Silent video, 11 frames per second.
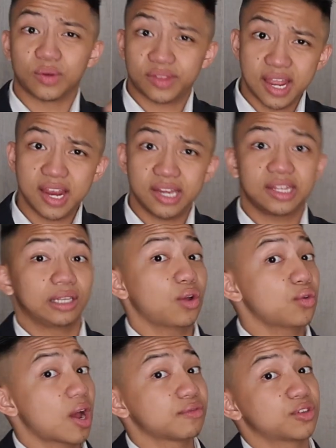with AID, the
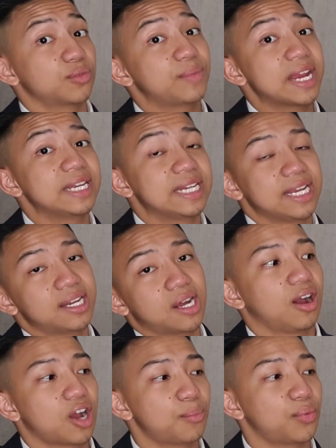loan officer may need
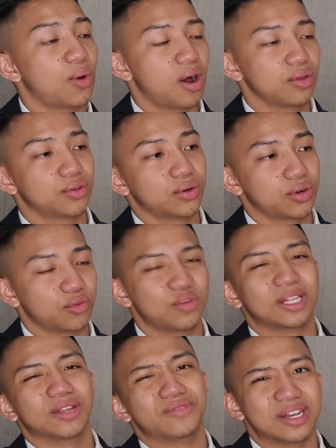a couple other
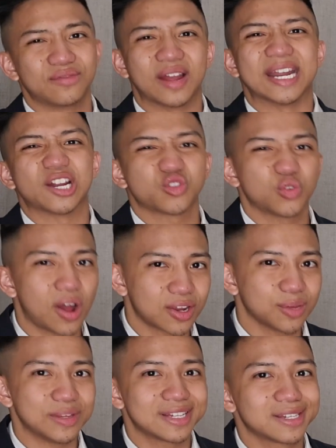relevant financial
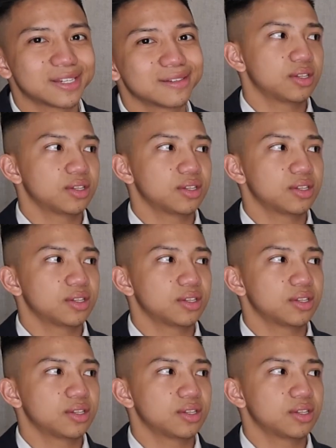documents.